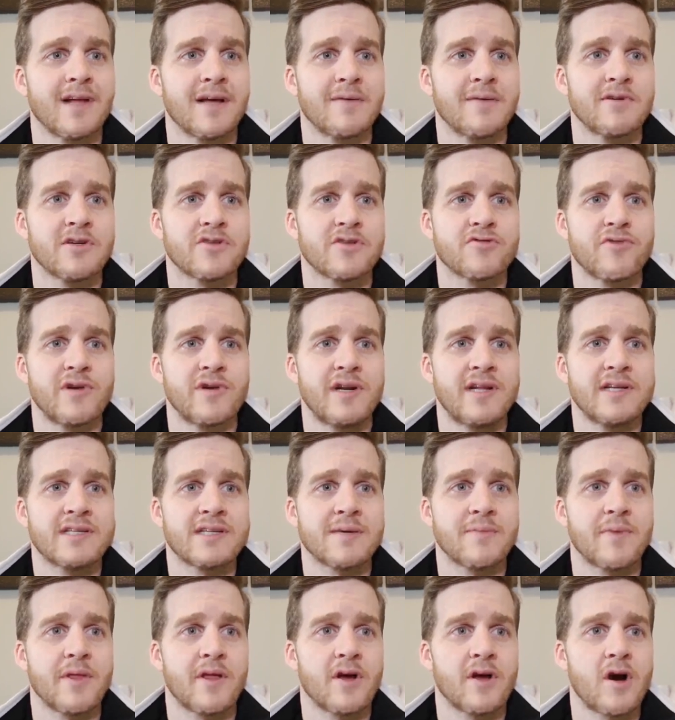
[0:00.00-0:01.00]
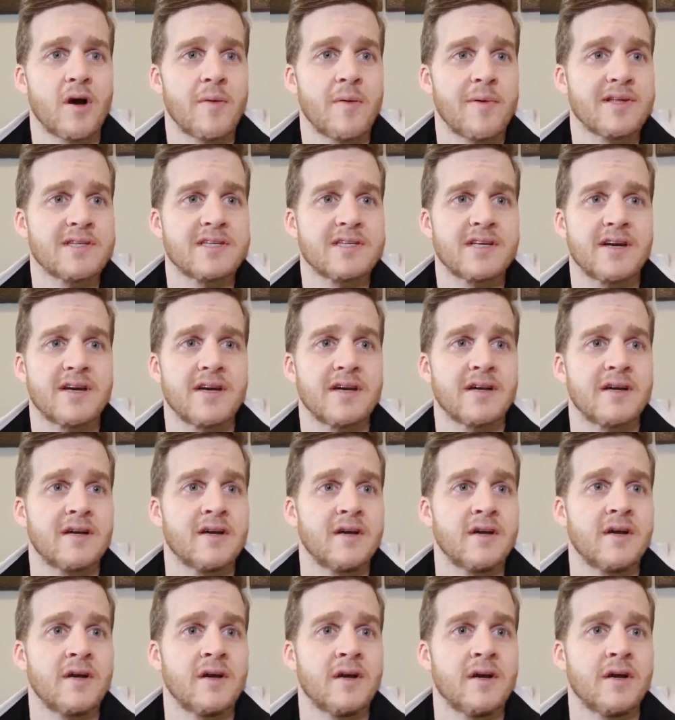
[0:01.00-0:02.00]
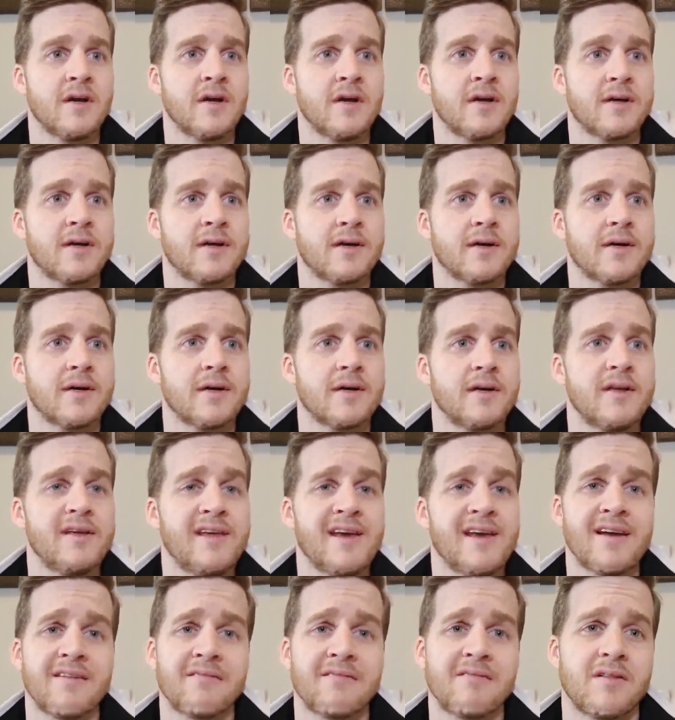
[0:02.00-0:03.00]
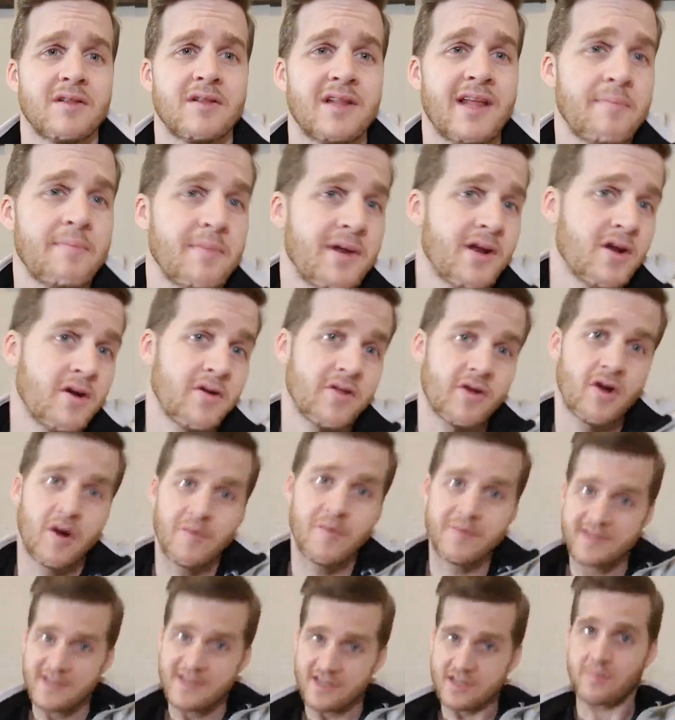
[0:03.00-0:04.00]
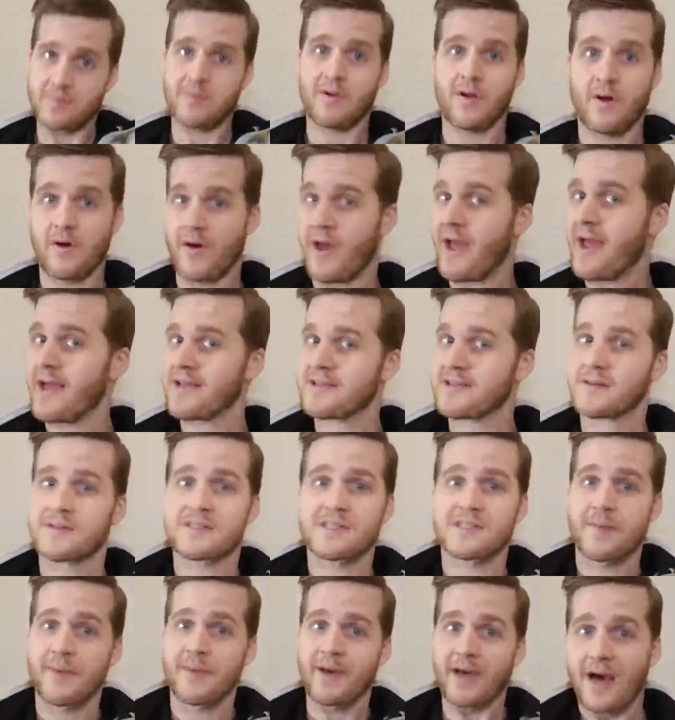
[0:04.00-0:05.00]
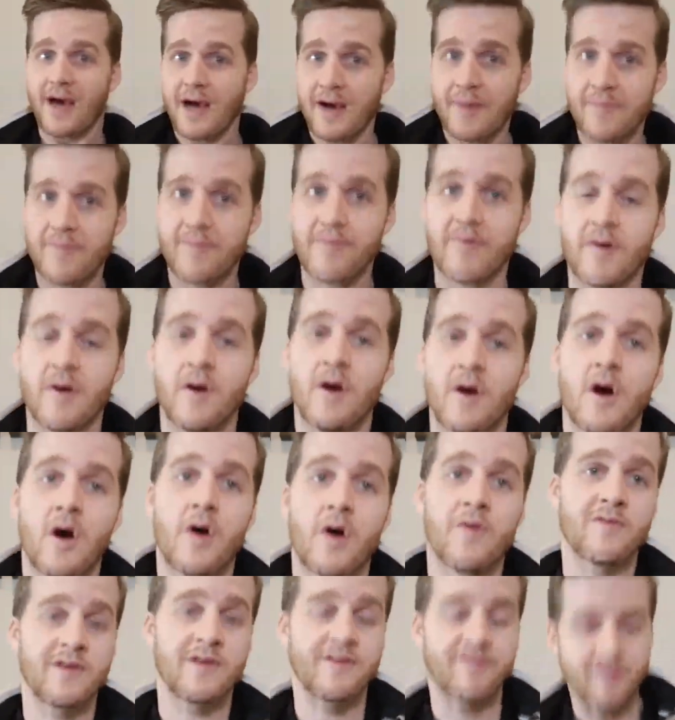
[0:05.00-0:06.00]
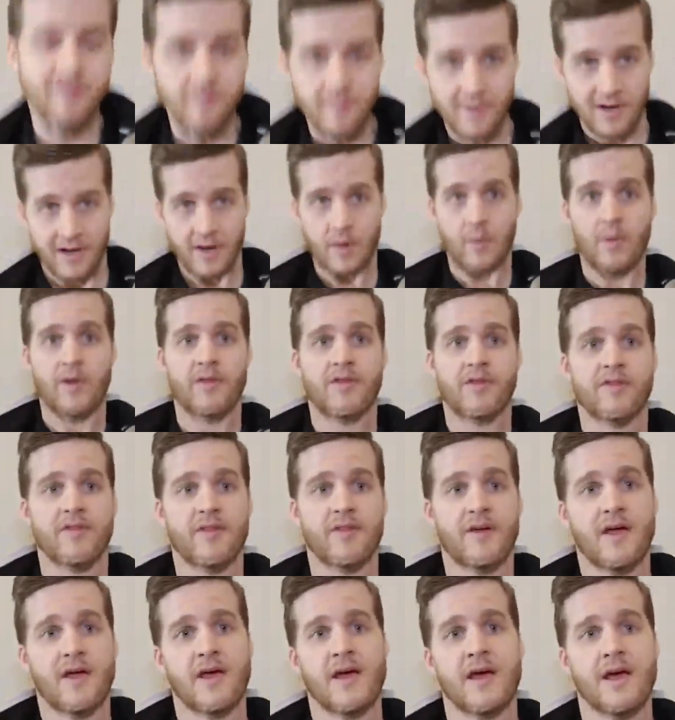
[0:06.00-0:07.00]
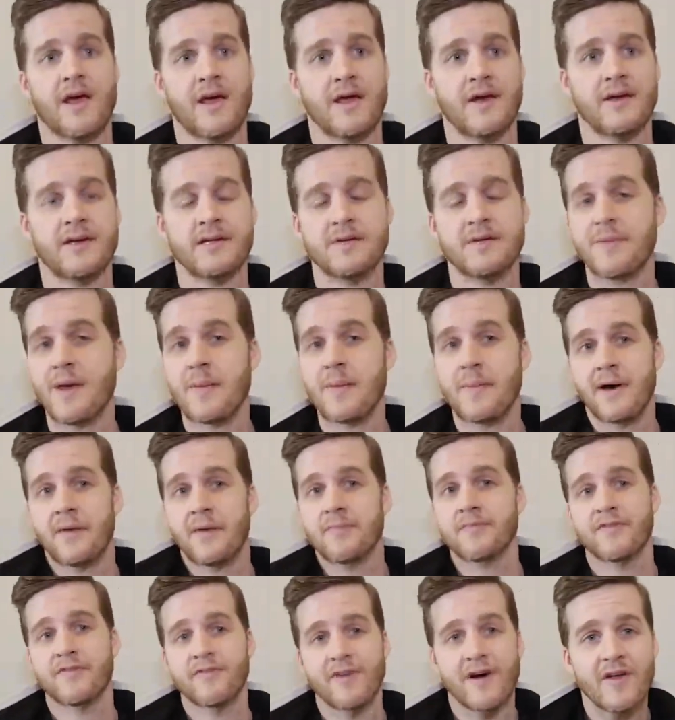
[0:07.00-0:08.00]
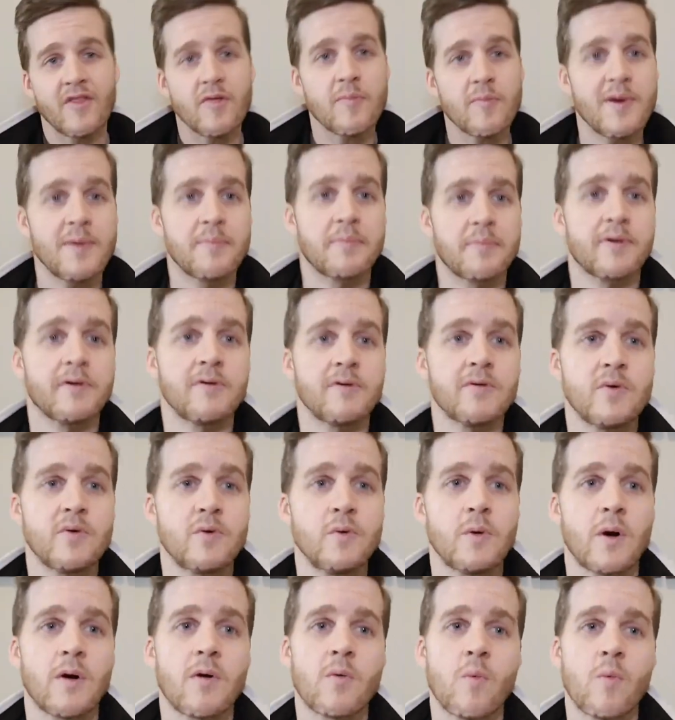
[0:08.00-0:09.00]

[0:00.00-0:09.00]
just reading some of the comments here. Yeah, let me know in the comment section below. Hey, it's not something I'm overly familiar with, and it may be helpful for other people who are